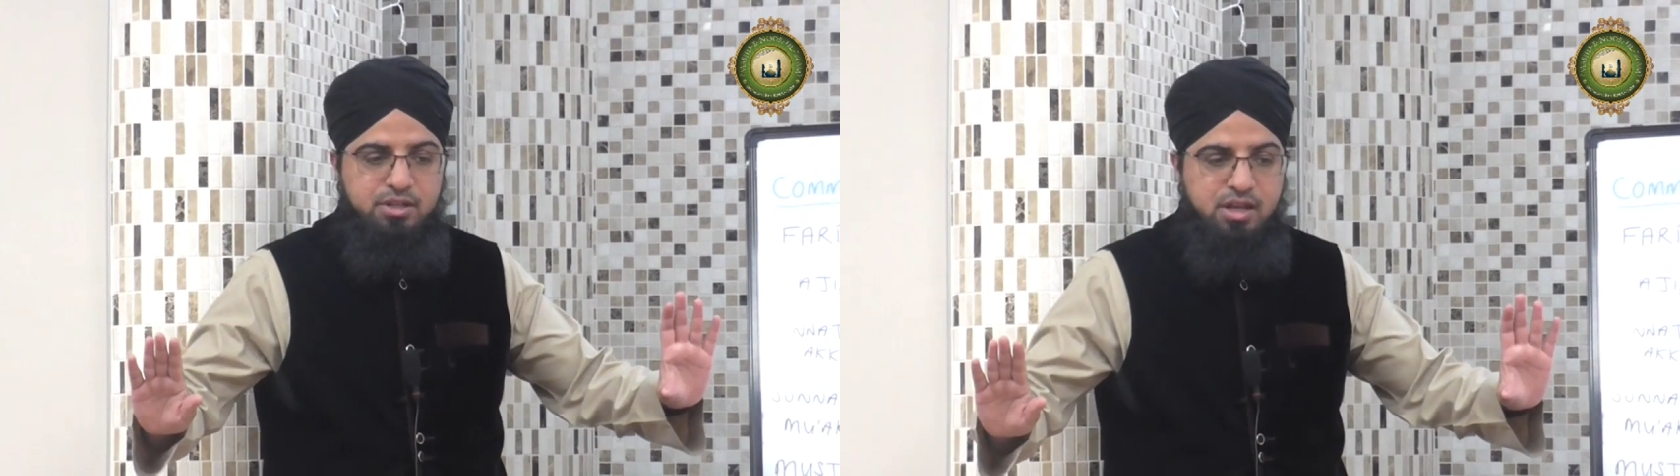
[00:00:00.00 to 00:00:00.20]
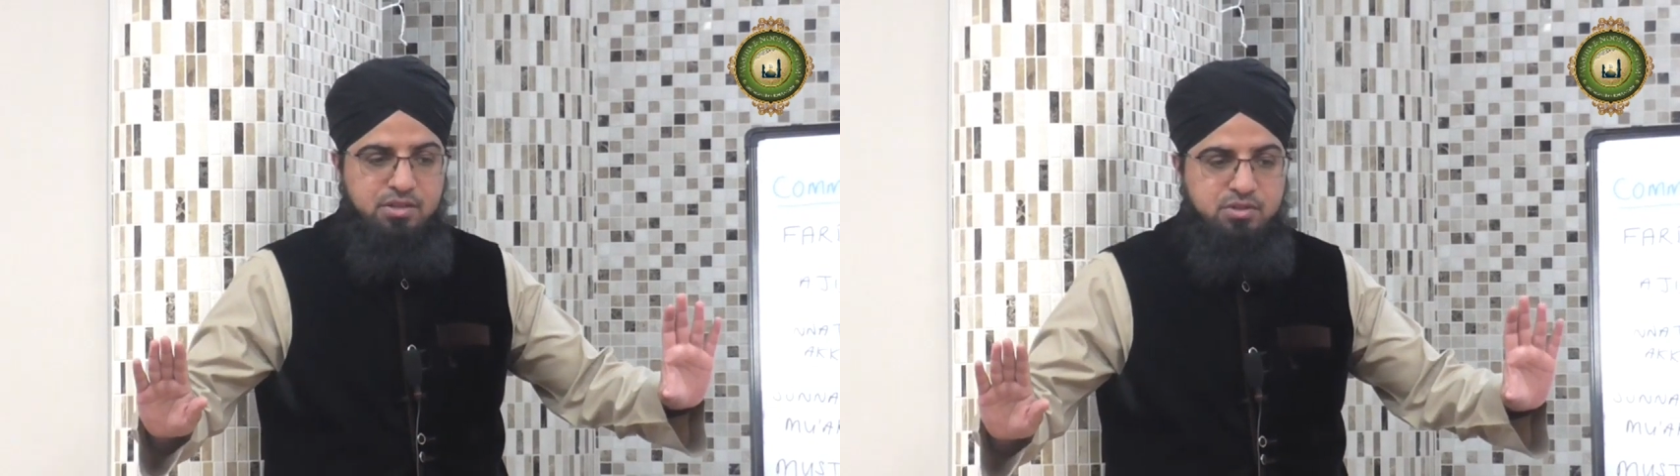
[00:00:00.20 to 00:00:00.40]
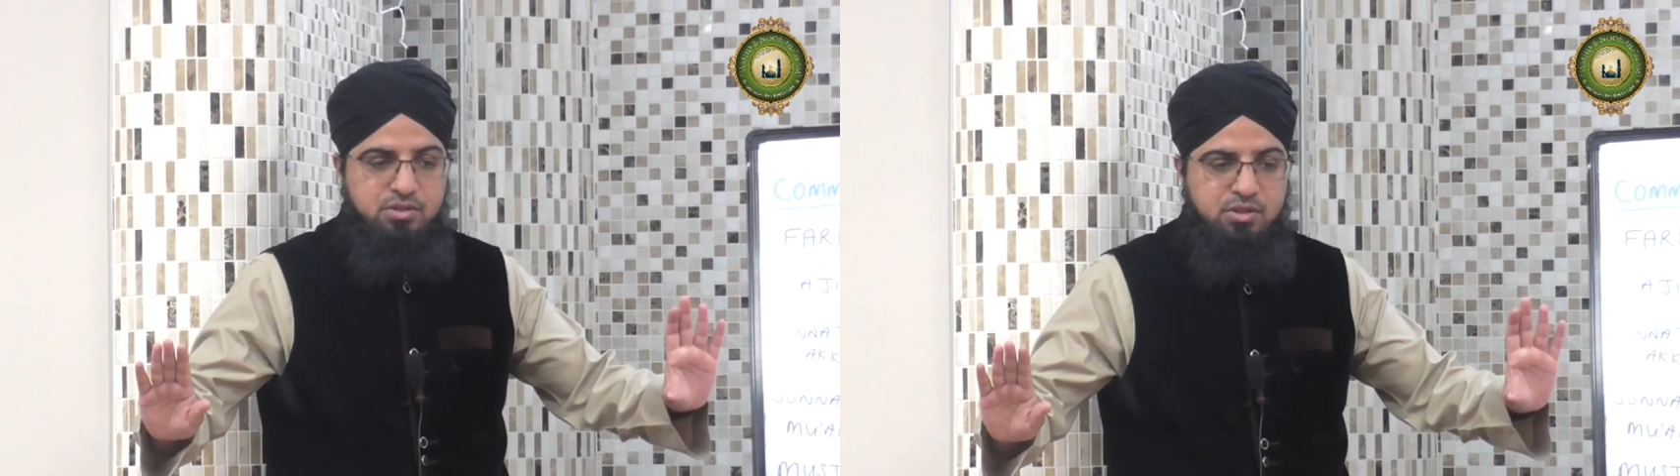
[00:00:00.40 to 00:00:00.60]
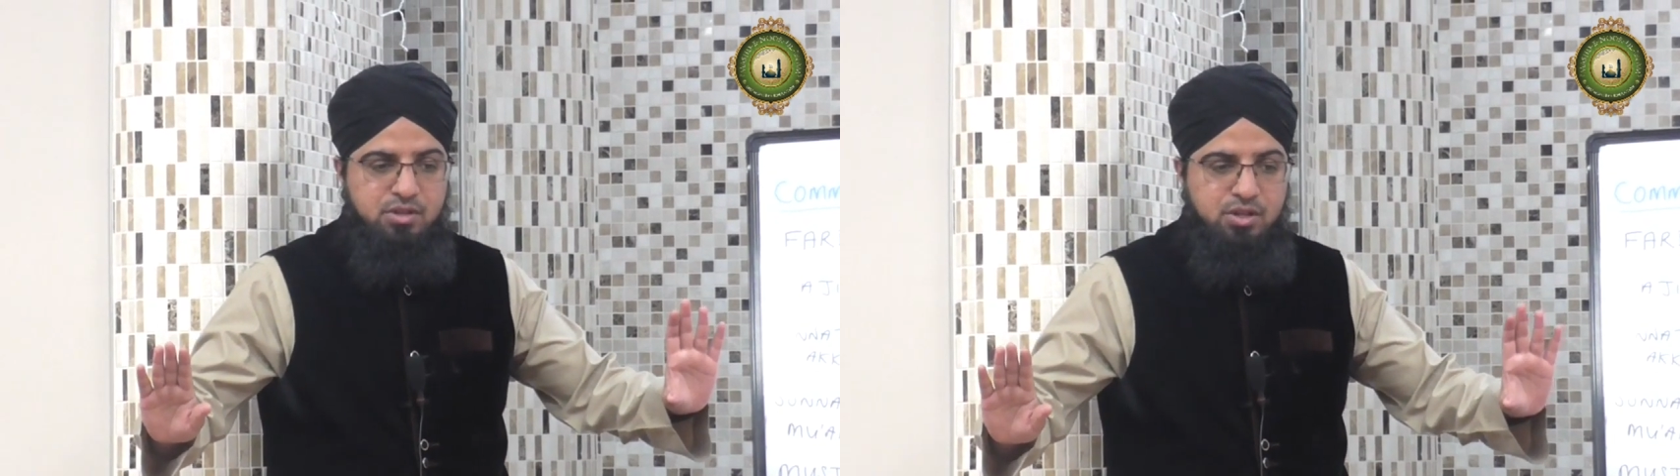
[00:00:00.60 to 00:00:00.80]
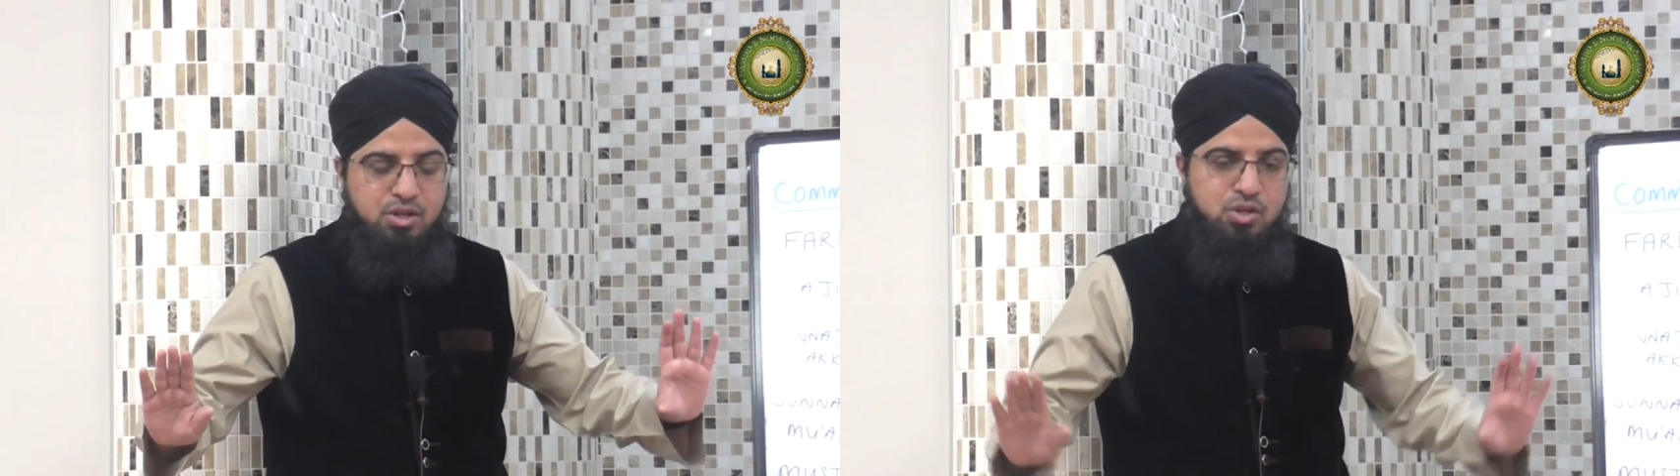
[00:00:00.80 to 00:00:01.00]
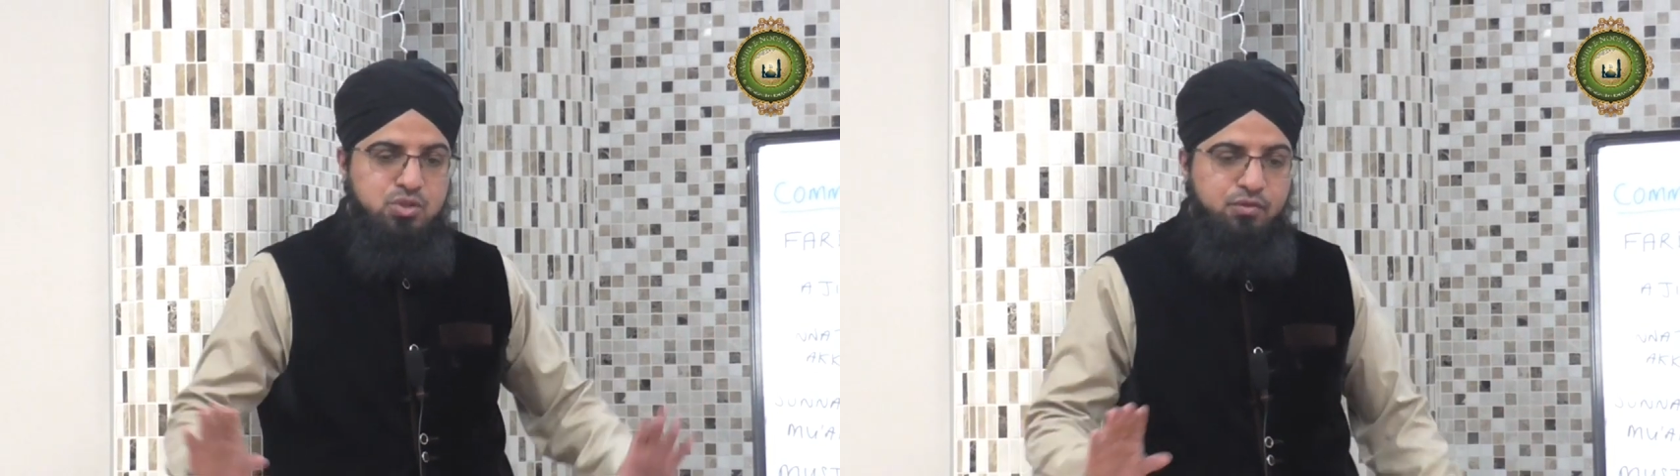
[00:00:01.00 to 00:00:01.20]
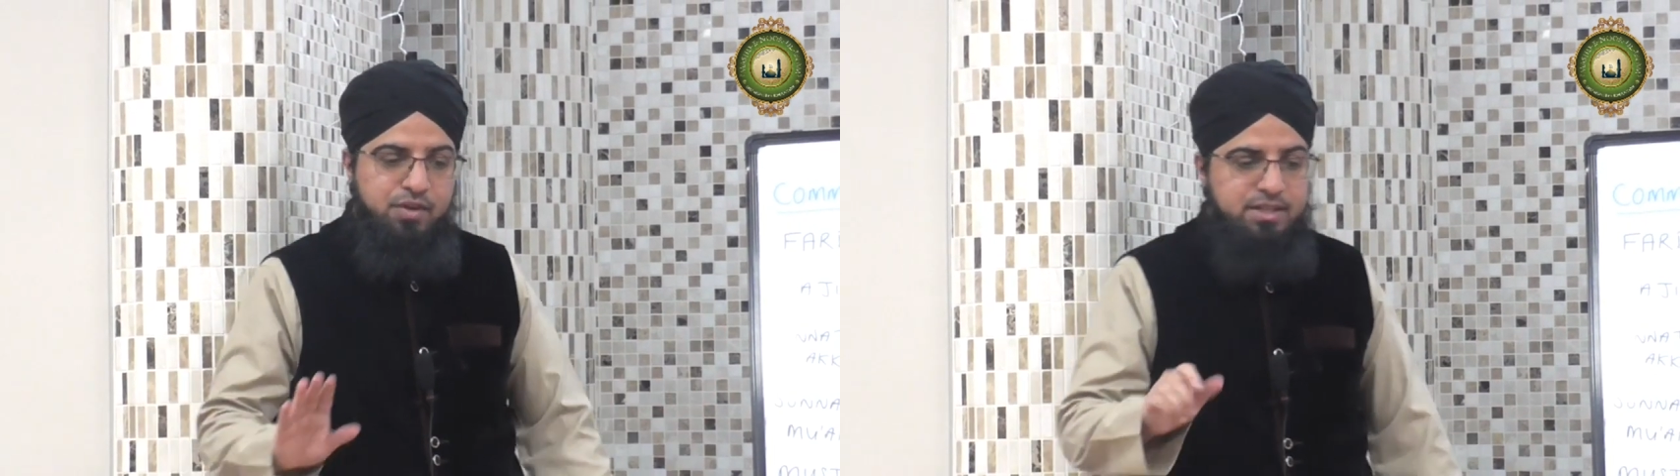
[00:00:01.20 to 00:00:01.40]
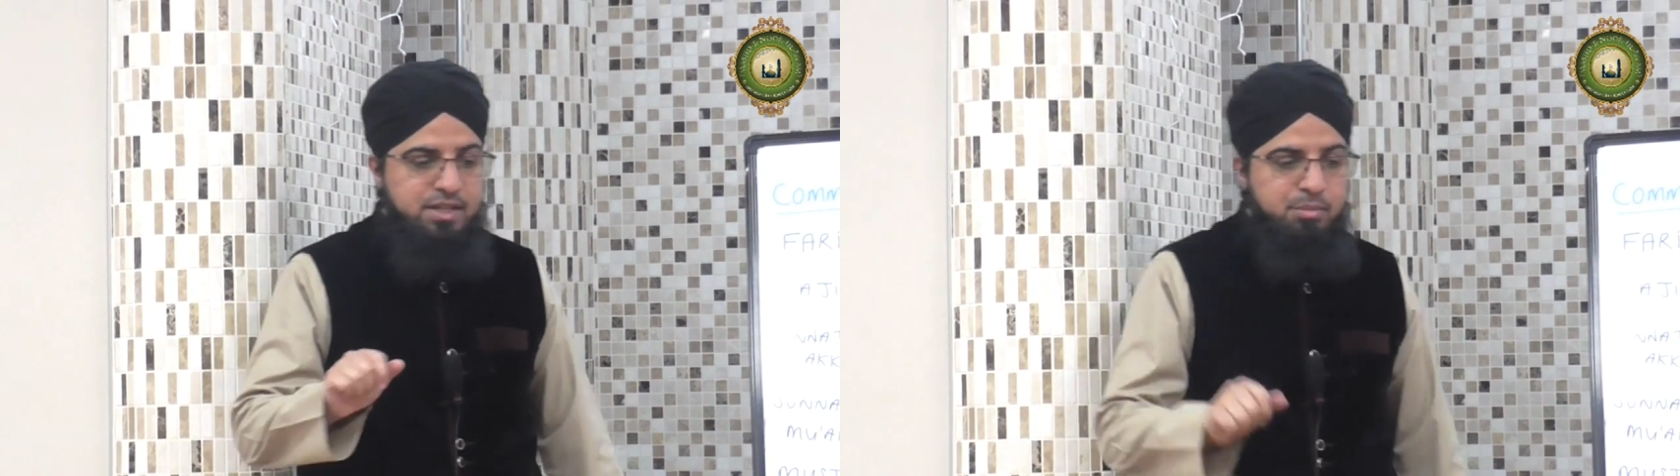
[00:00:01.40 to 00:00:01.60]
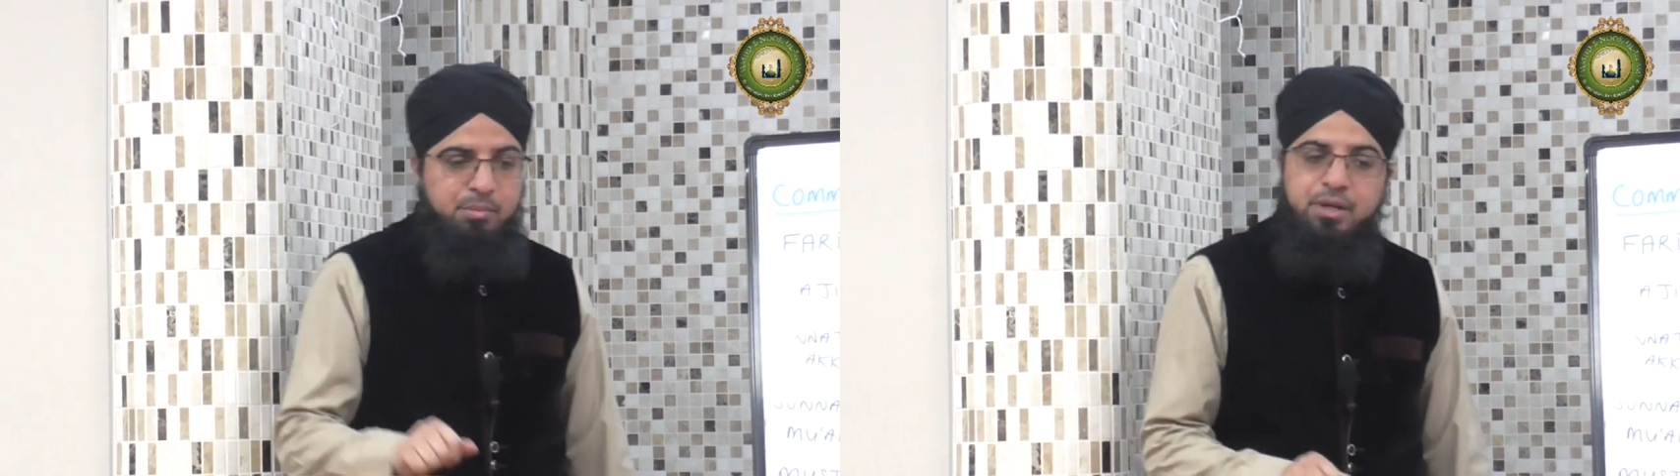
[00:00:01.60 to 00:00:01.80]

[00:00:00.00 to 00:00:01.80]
Yes? So for example,